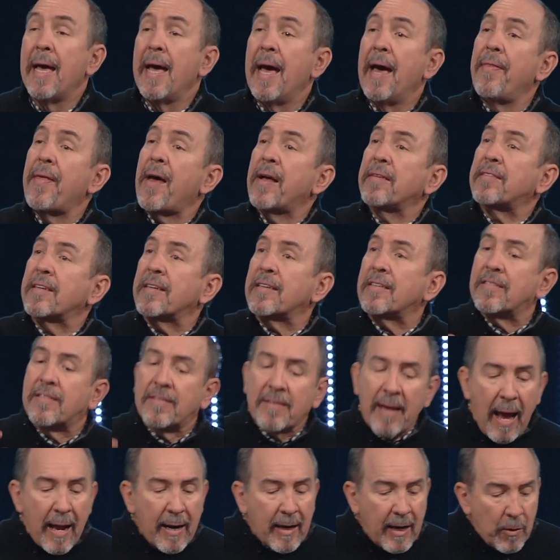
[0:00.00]
And that's
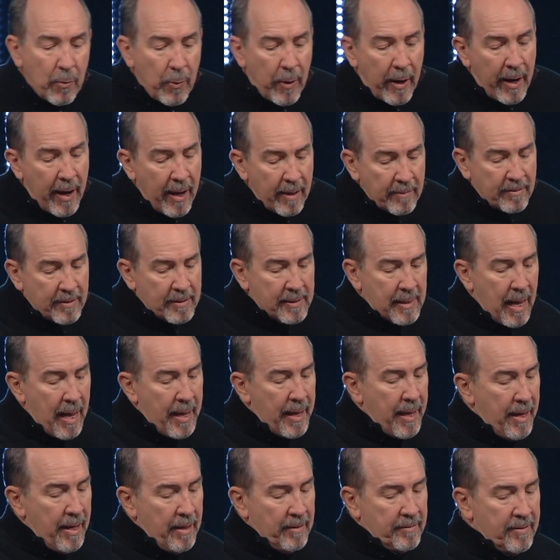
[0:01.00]
exactly where
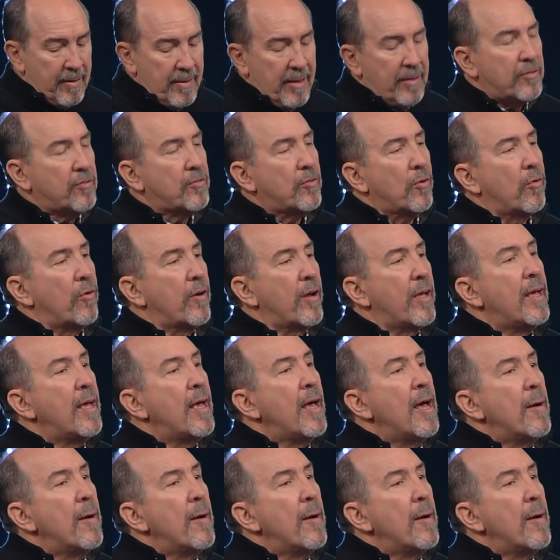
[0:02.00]
Hezekiah is in this story.